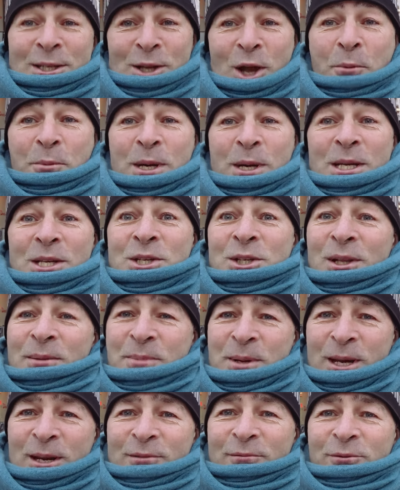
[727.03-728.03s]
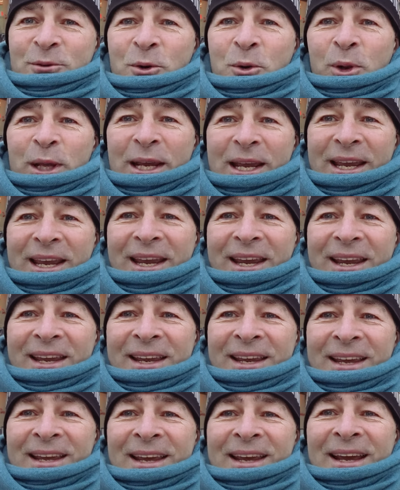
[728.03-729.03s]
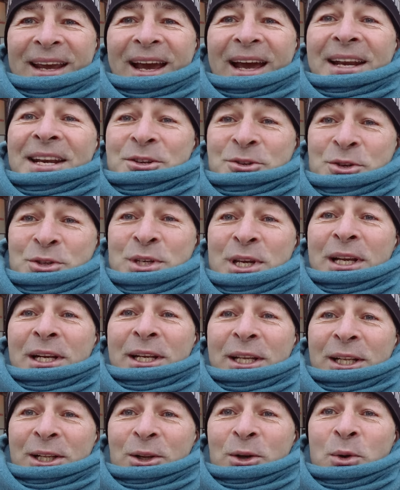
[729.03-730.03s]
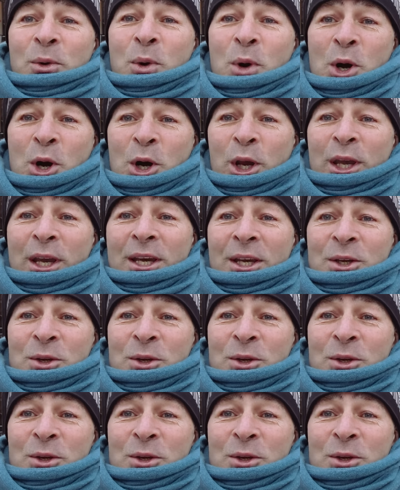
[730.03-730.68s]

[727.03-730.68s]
Nobody's slipping and falling here an interesting little quirk,